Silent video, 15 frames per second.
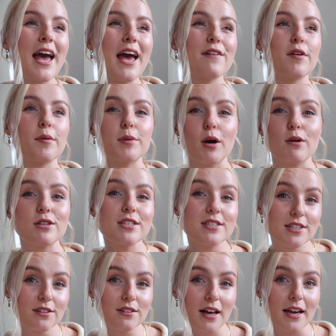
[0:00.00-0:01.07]
if I'm going to
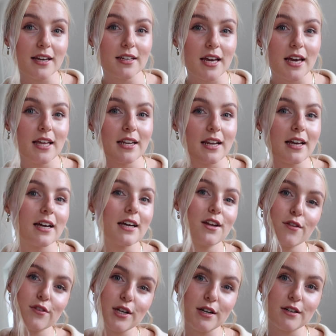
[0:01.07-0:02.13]
still like in like
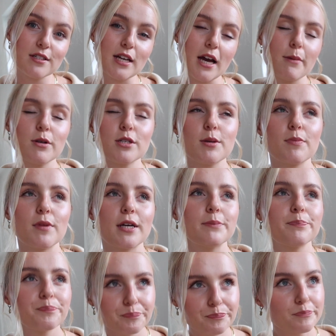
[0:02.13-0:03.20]
another year's time or something.